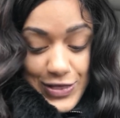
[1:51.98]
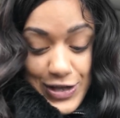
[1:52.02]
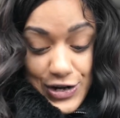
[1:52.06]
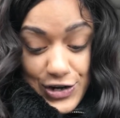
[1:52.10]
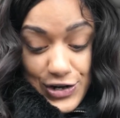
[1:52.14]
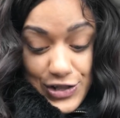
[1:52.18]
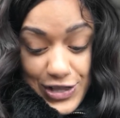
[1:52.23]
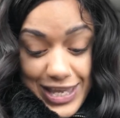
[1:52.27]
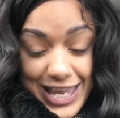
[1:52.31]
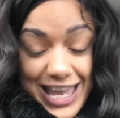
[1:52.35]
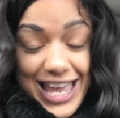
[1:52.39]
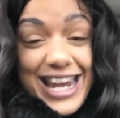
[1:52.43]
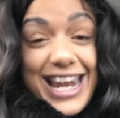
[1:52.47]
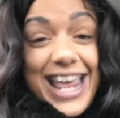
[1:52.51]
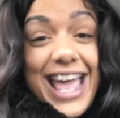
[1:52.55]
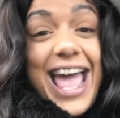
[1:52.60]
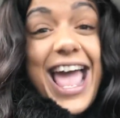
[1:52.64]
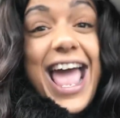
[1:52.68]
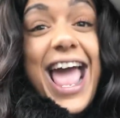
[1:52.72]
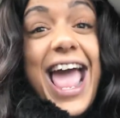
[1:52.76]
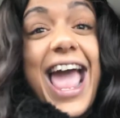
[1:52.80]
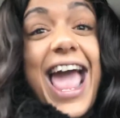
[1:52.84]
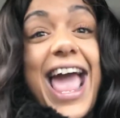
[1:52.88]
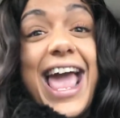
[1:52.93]
Literally
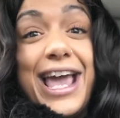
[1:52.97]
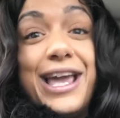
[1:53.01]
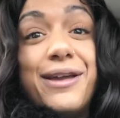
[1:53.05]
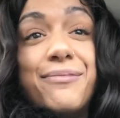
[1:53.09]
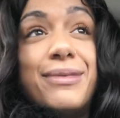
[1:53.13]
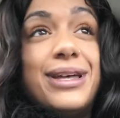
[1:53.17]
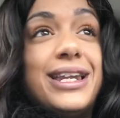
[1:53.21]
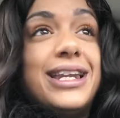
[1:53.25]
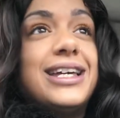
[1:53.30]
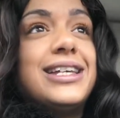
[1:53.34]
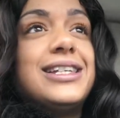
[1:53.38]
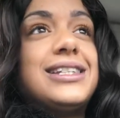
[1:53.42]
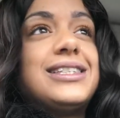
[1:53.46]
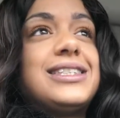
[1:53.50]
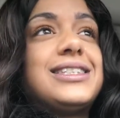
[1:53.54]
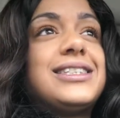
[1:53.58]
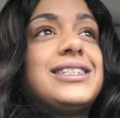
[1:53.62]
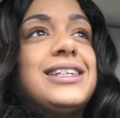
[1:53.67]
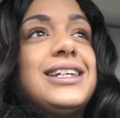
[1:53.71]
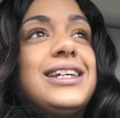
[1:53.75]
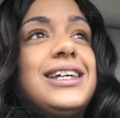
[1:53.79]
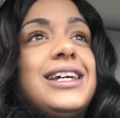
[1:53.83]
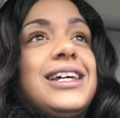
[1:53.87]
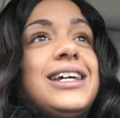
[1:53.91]
in eight minutes.
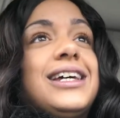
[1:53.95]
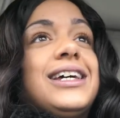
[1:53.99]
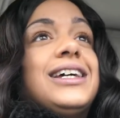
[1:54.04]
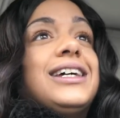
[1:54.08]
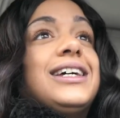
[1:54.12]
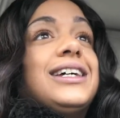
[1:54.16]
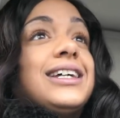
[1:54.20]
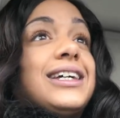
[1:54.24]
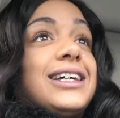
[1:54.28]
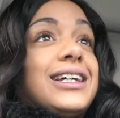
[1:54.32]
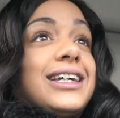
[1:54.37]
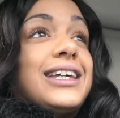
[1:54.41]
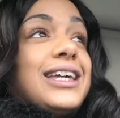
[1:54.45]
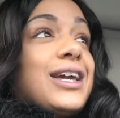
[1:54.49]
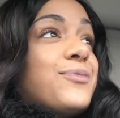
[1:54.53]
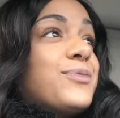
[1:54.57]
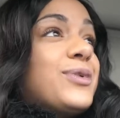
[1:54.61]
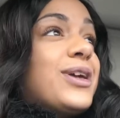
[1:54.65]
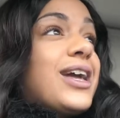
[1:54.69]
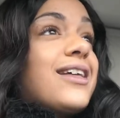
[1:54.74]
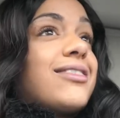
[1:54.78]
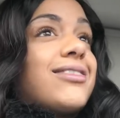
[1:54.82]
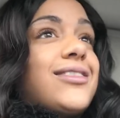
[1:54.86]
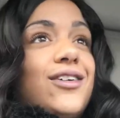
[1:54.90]
Can
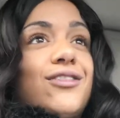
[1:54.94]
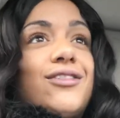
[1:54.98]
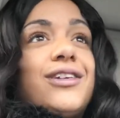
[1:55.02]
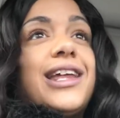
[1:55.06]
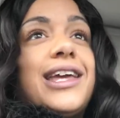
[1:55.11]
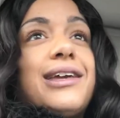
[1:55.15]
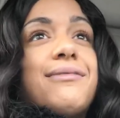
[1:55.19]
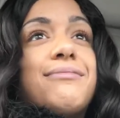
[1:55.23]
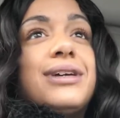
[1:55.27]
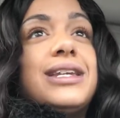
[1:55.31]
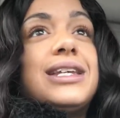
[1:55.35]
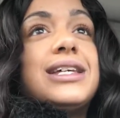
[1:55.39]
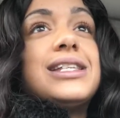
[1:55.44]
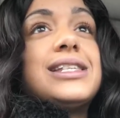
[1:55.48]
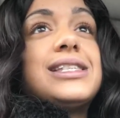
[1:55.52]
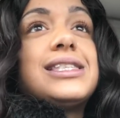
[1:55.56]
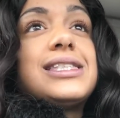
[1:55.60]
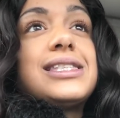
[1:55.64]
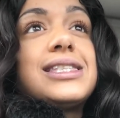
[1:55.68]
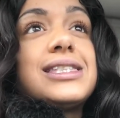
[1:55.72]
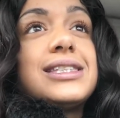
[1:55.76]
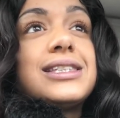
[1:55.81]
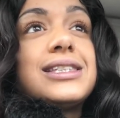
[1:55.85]
we get there in eight minutes?